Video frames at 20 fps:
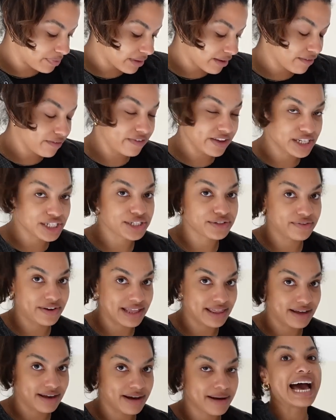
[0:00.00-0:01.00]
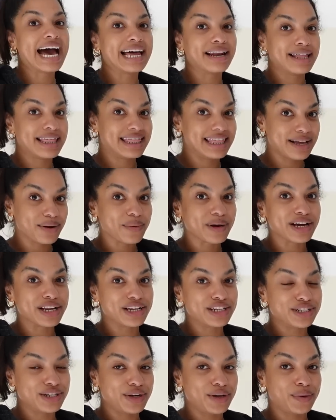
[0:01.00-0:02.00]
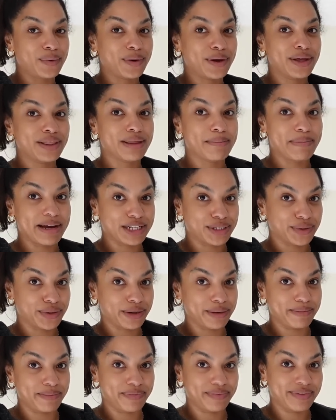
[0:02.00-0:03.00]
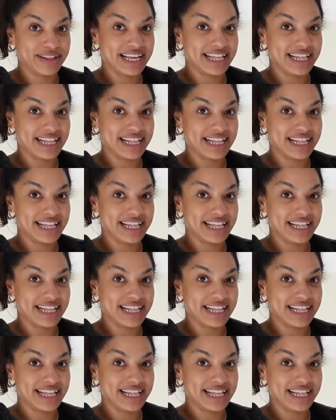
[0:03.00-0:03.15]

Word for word: finch feather and I think we're going to do the bedroom